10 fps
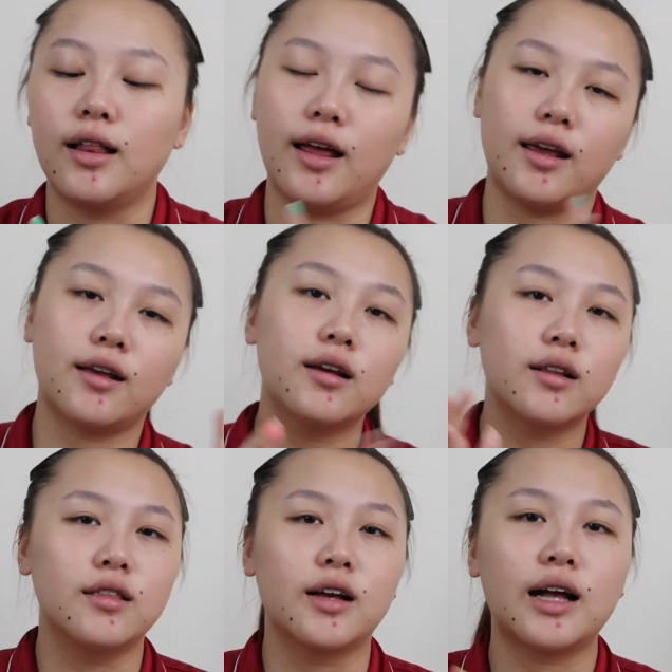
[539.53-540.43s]
Like
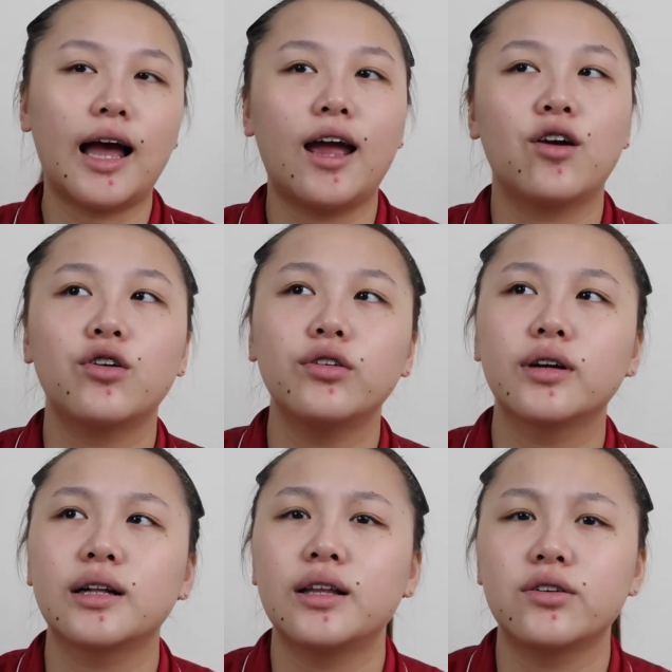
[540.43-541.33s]
I heard
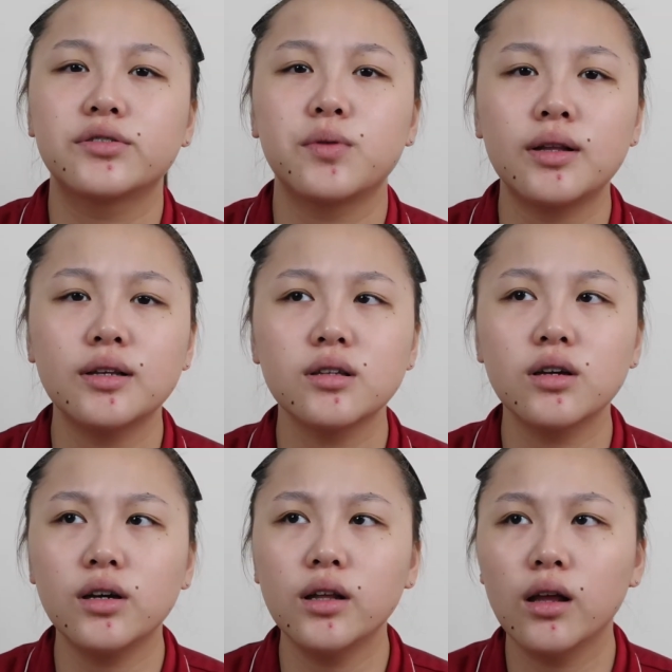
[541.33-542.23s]
the clearest one is
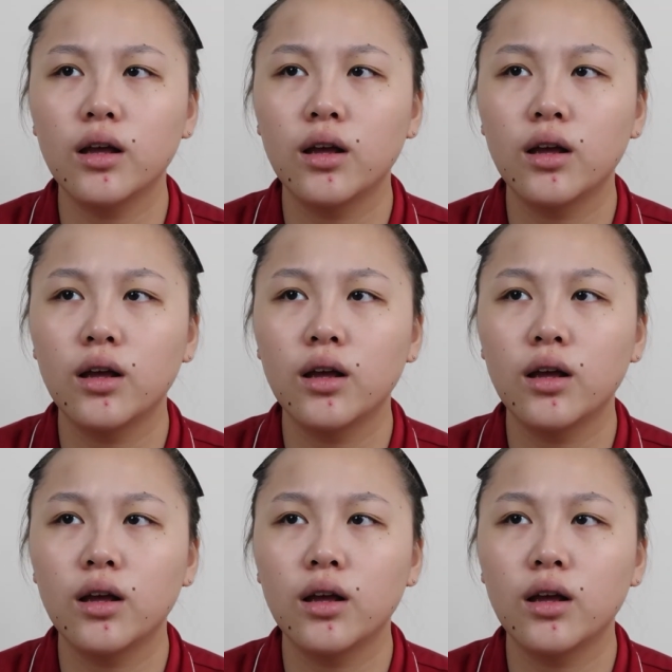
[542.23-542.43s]
good,